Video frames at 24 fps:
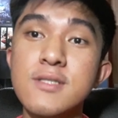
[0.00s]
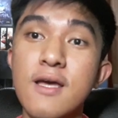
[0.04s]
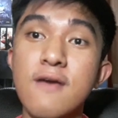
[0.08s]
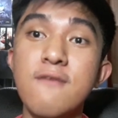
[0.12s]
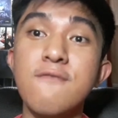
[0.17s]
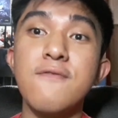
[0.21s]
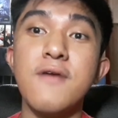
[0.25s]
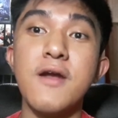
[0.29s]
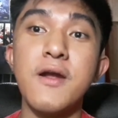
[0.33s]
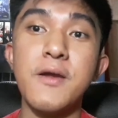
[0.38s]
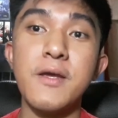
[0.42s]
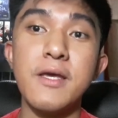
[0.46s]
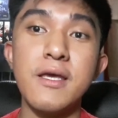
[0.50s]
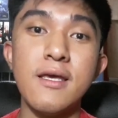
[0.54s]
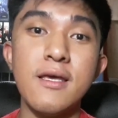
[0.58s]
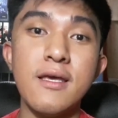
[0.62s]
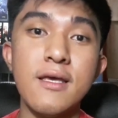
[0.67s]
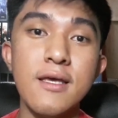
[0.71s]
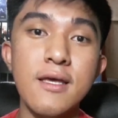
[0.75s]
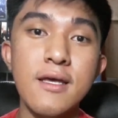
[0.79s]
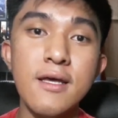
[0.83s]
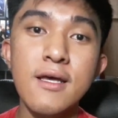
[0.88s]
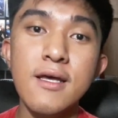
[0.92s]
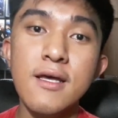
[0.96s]
I'm very
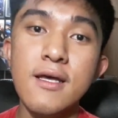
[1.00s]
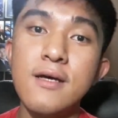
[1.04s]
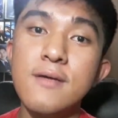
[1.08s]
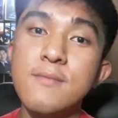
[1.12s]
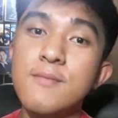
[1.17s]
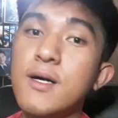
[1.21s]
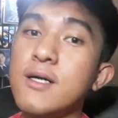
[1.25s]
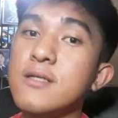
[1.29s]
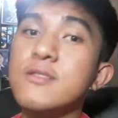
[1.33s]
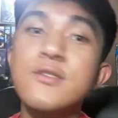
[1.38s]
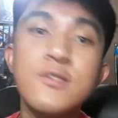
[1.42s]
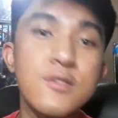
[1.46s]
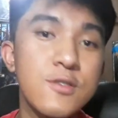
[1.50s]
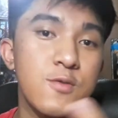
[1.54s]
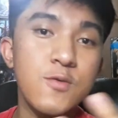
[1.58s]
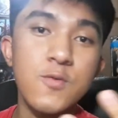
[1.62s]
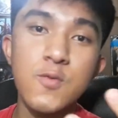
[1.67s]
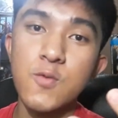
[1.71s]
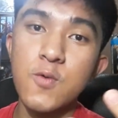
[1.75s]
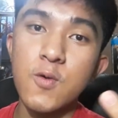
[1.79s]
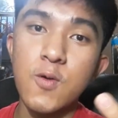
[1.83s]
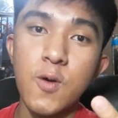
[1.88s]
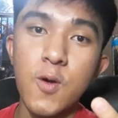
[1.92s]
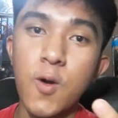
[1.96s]
much
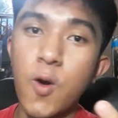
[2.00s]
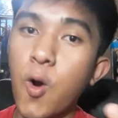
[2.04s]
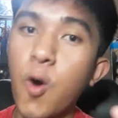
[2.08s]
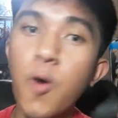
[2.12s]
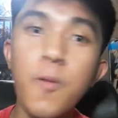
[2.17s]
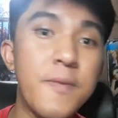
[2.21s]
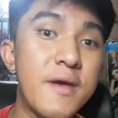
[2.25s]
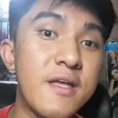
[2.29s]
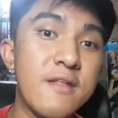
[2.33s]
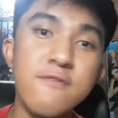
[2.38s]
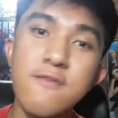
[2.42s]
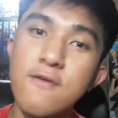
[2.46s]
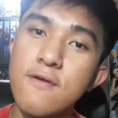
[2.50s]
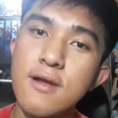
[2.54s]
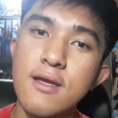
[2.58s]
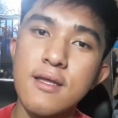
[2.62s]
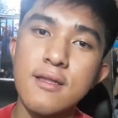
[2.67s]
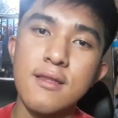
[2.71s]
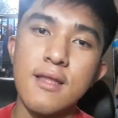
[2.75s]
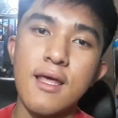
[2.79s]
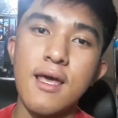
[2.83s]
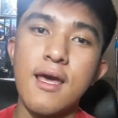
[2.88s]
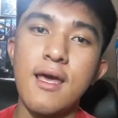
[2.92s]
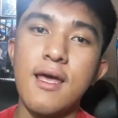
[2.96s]
open for it
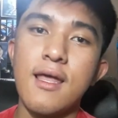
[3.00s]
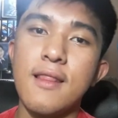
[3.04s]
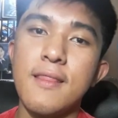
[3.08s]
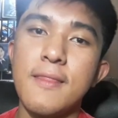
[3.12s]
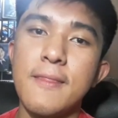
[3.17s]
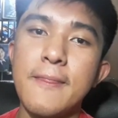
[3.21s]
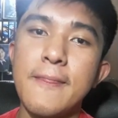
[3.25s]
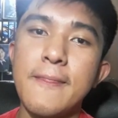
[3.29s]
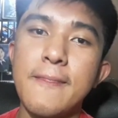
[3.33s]
and